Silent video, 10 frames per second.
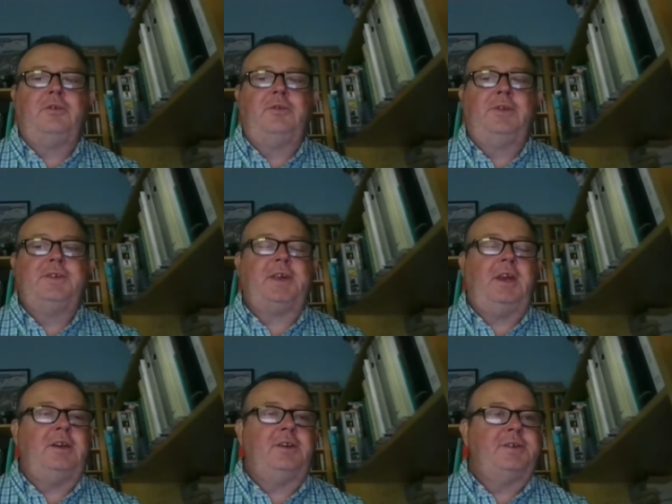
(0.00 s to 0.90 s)
these
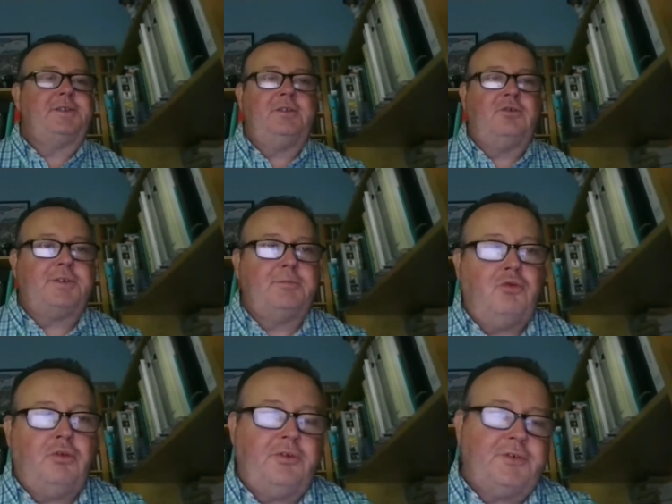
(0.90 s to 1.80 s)
candidates and their
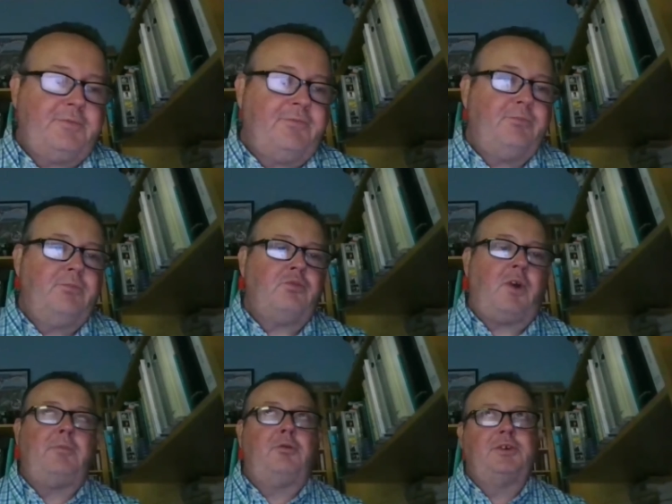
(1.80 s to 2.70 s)
supporters have
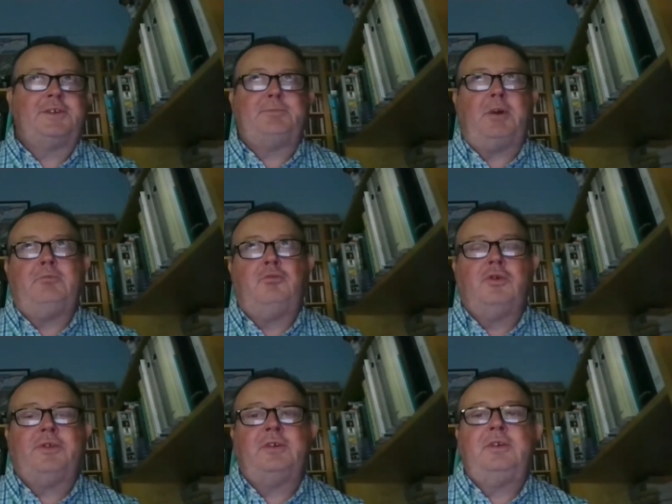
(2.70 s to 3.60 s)
probably spent
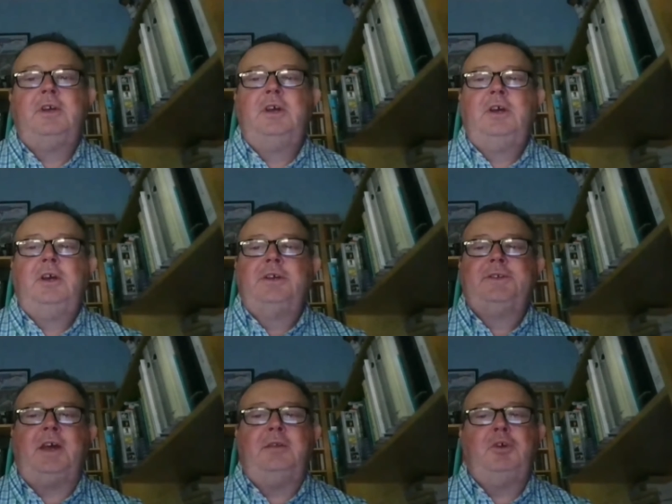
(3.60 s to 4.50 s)
more than
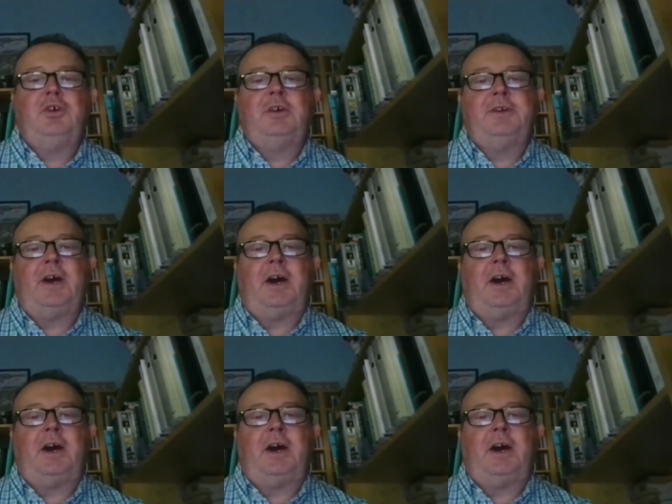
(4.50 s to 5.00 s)
$10 million.